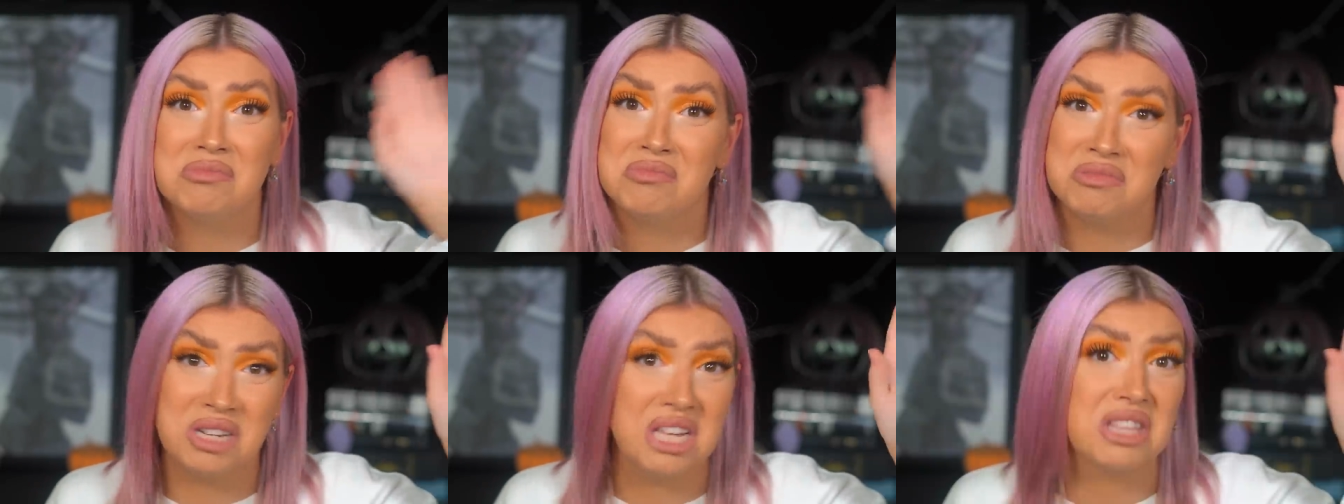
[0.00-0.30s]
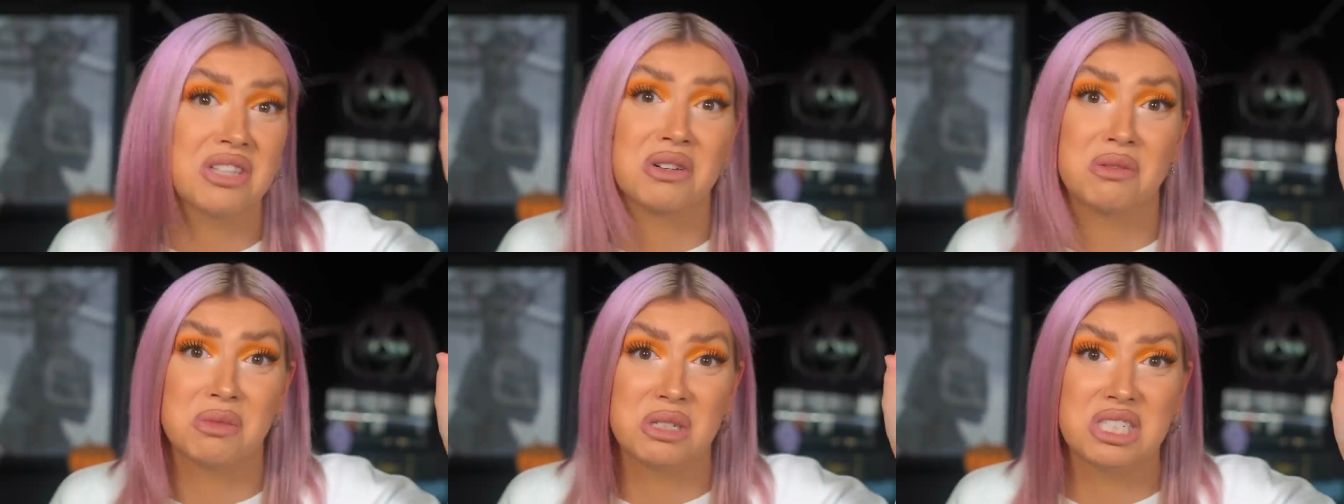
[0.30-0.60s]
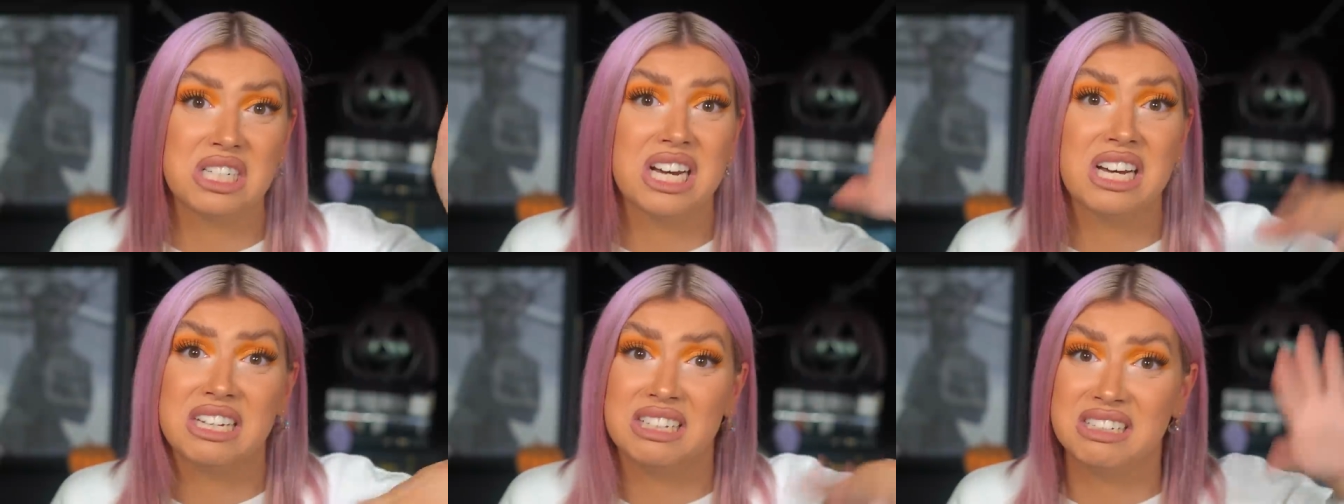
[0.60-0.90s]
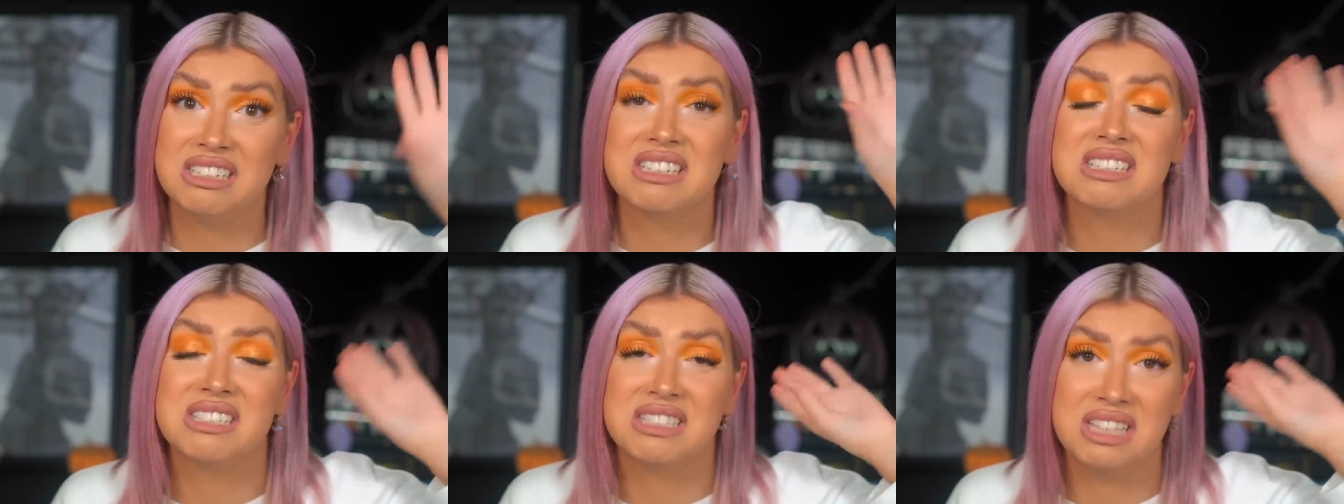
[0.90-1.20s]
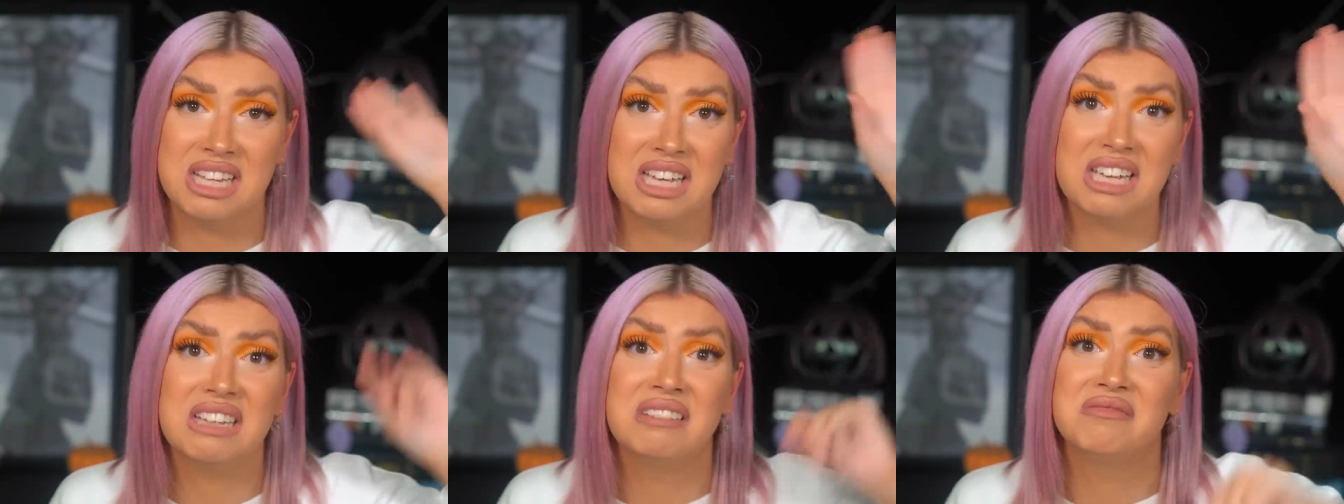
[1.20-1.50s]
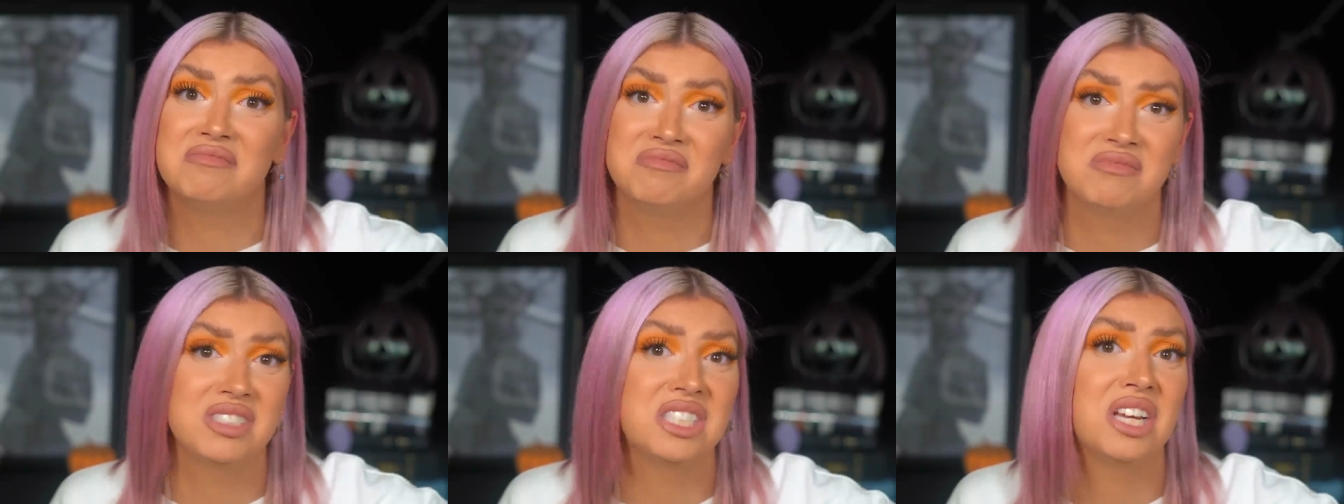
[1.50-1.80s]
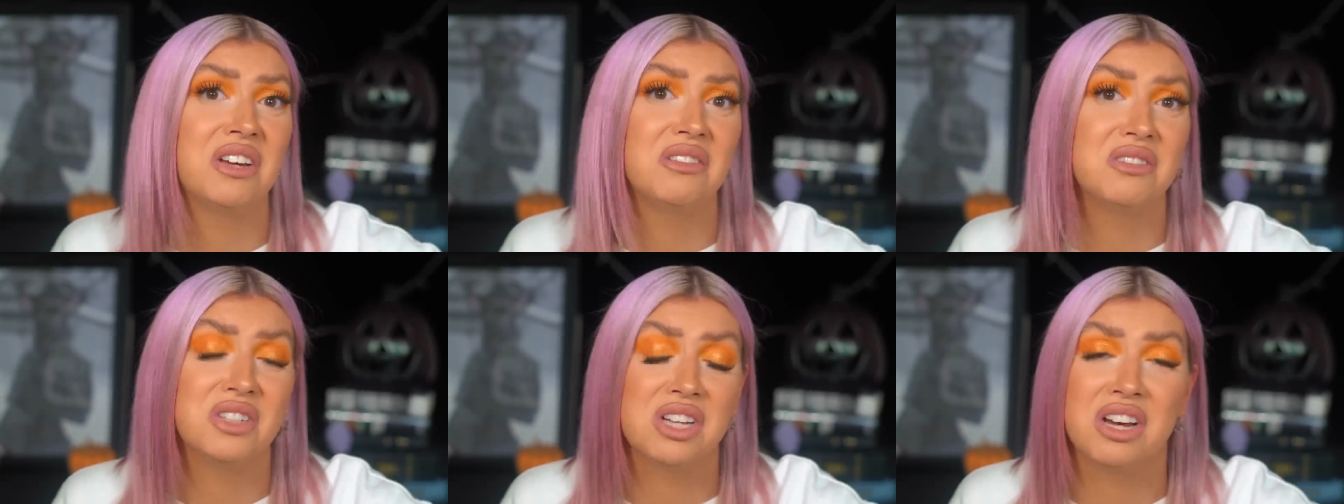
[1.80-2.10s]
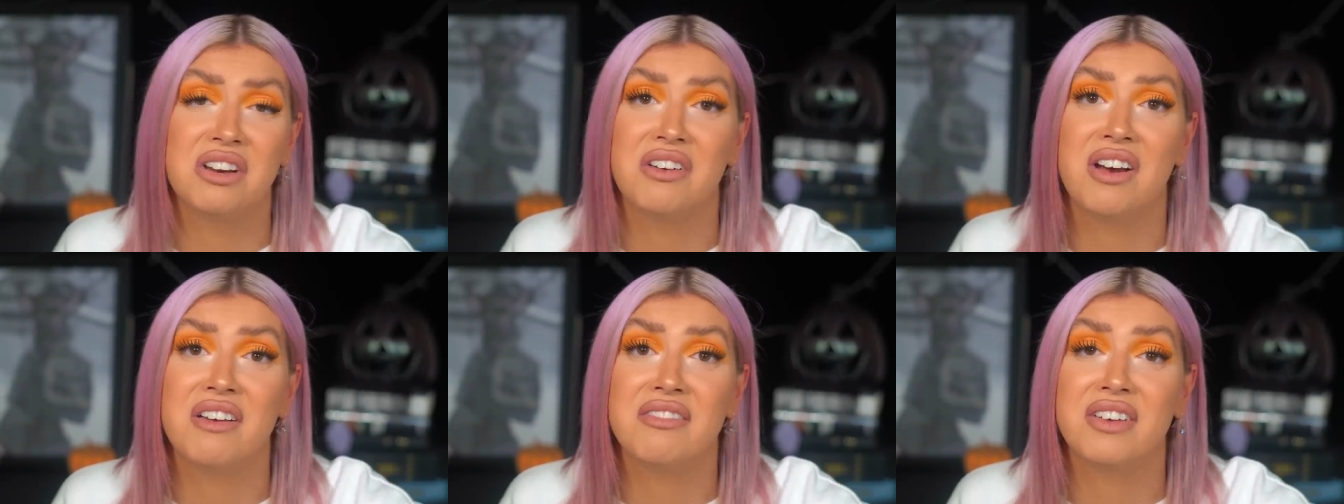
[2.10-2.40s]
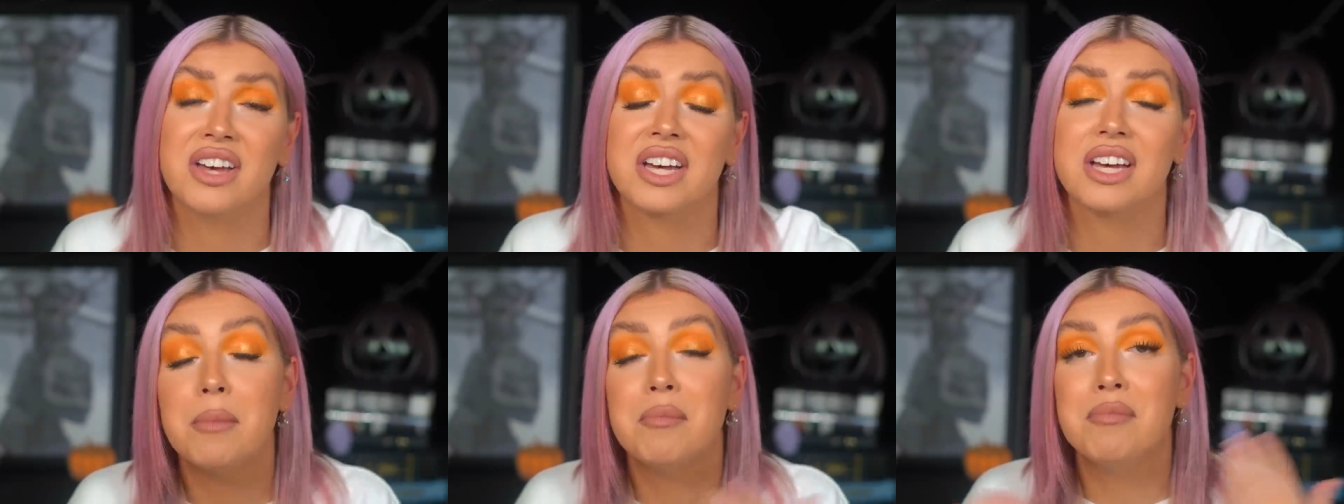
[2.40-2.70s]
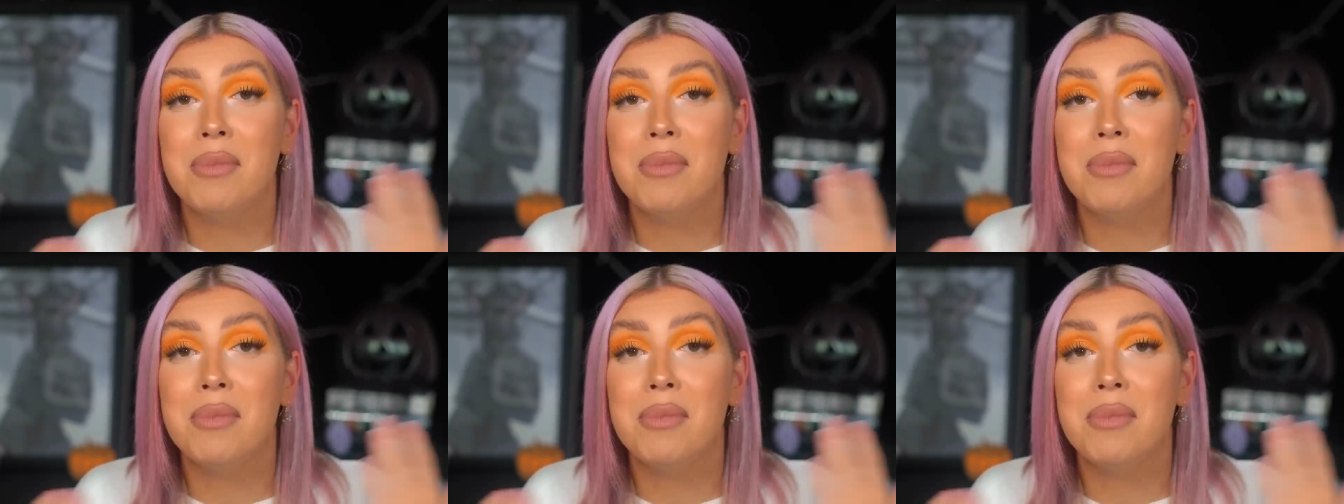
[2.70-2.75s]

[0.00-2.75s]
Neither would I, because they sound horrific.